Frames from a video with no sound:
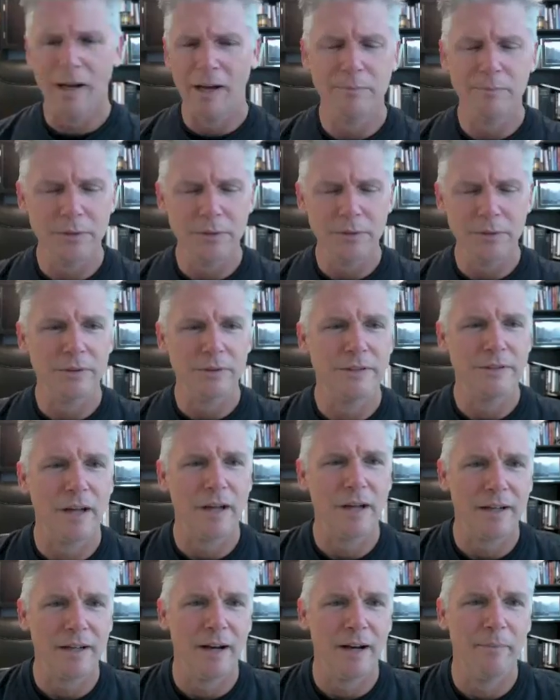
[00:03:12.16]
told to
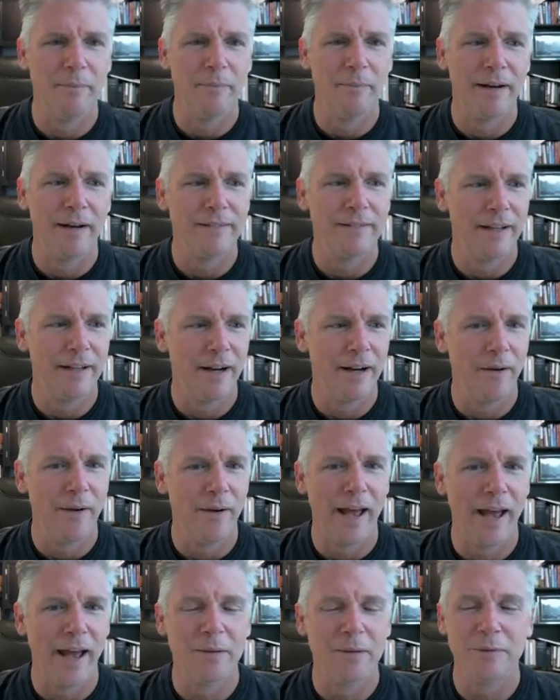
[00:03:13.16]
talk about, you know,
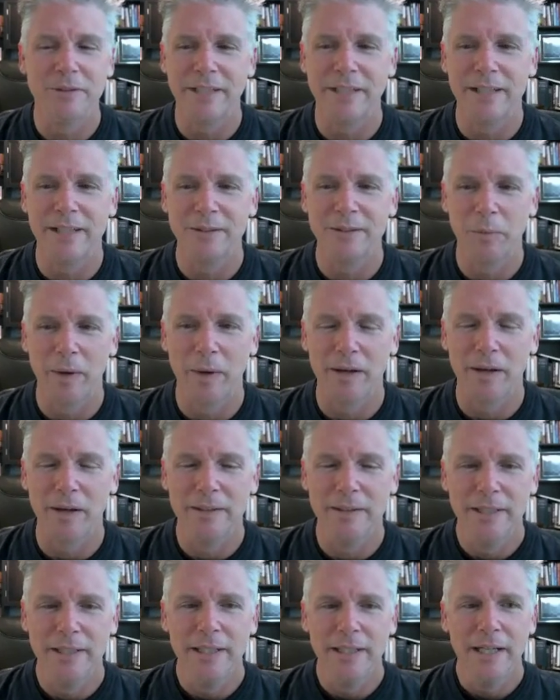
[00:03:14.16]
animals as
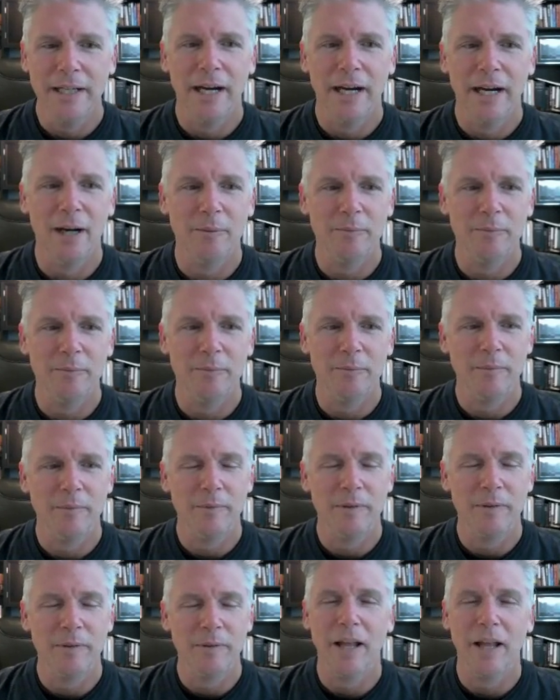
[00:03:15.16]
well.
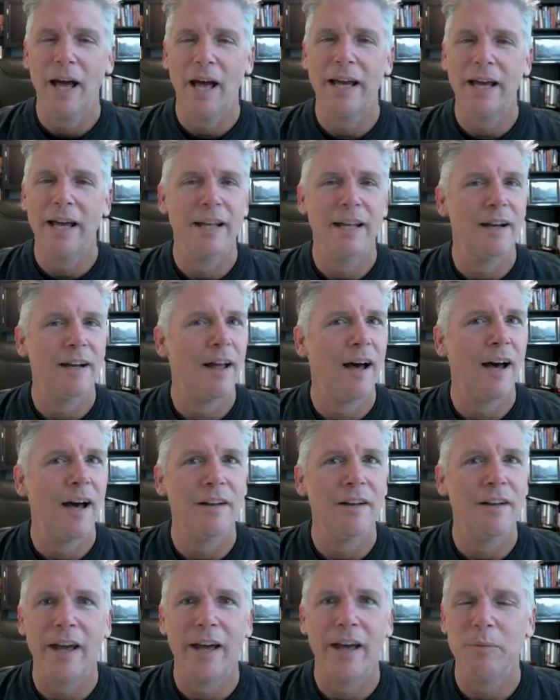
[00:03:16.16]
I get a lot
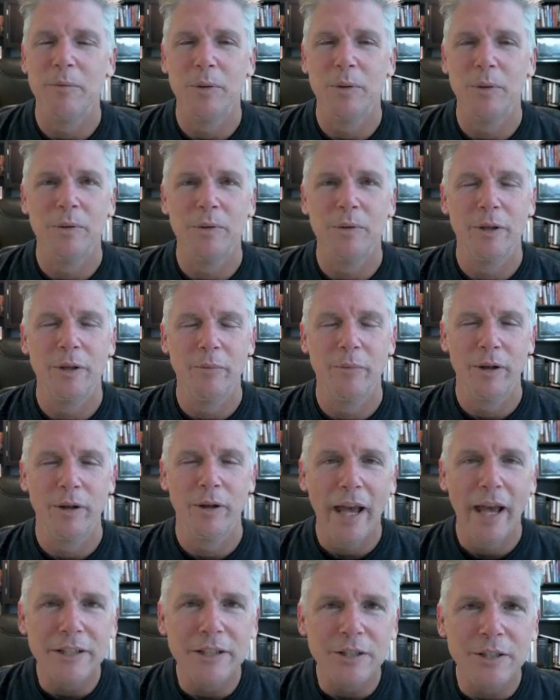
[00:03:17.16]
of animal
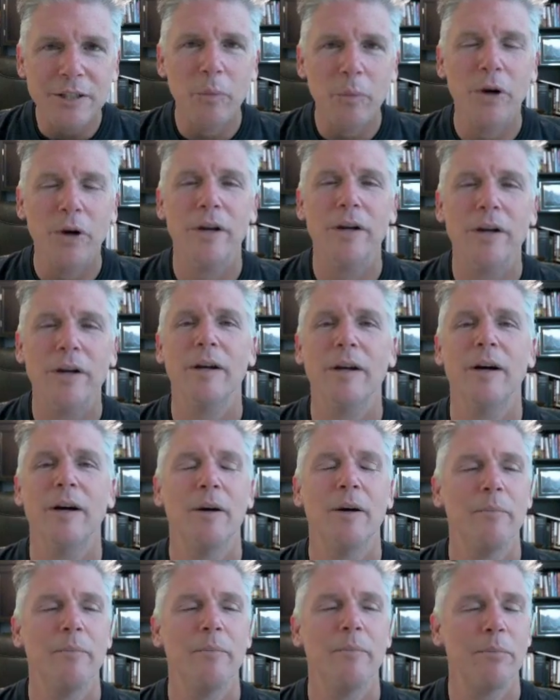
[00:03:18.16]
communication work.
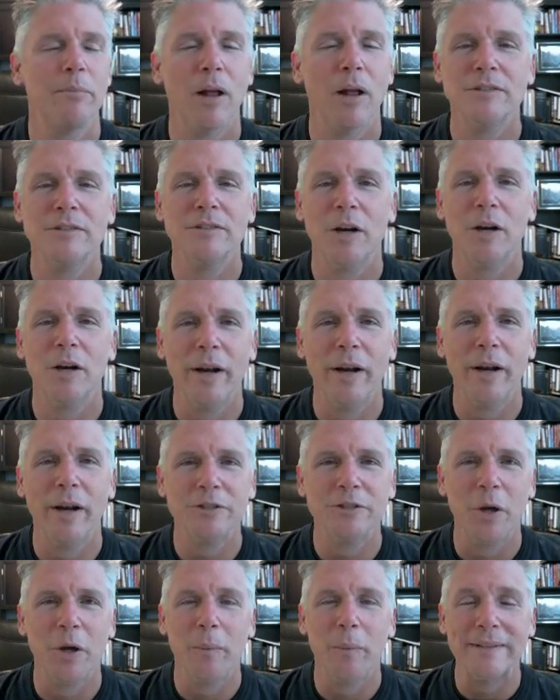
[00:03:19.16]
My Blog Talk Radio
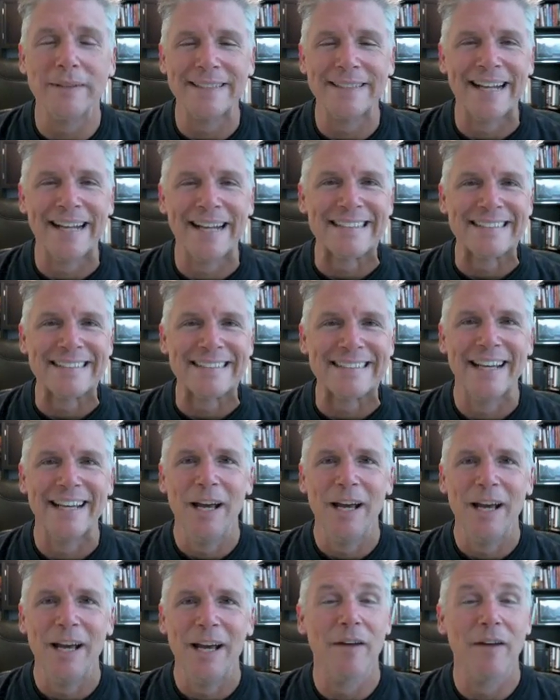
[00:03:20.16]
show Wednesday nights,
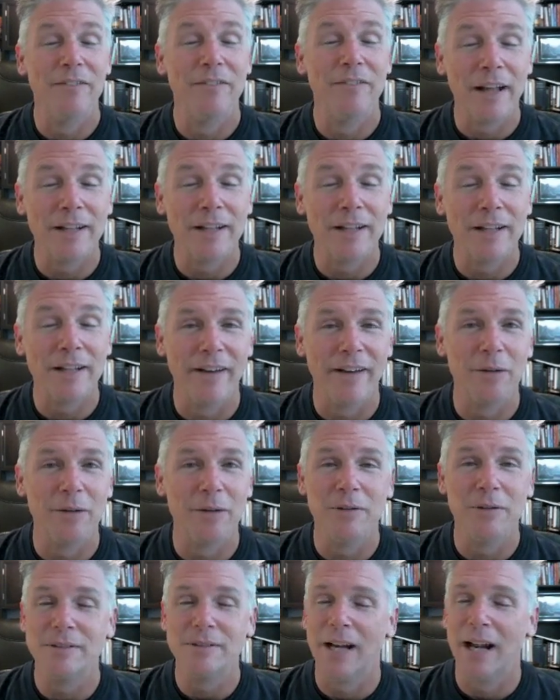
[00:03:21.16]
we have lots of
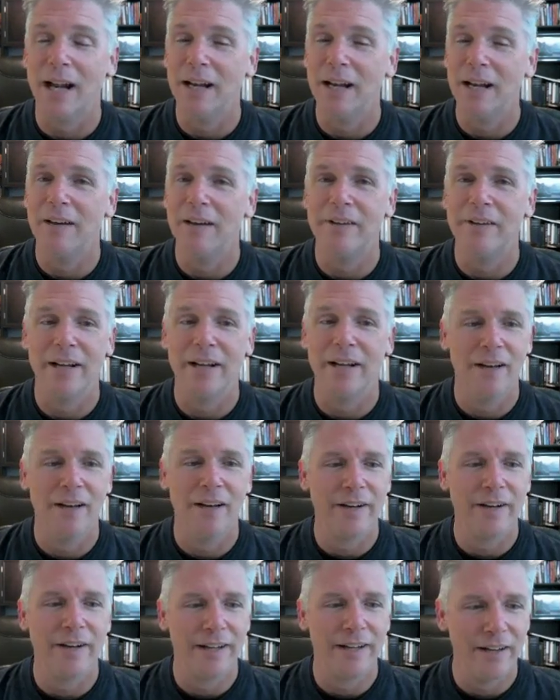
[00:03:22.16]
animals, and I love
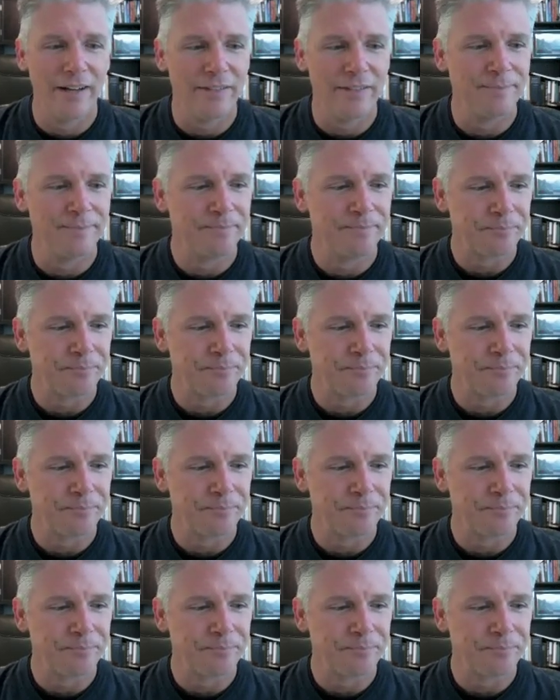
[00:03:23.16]
it.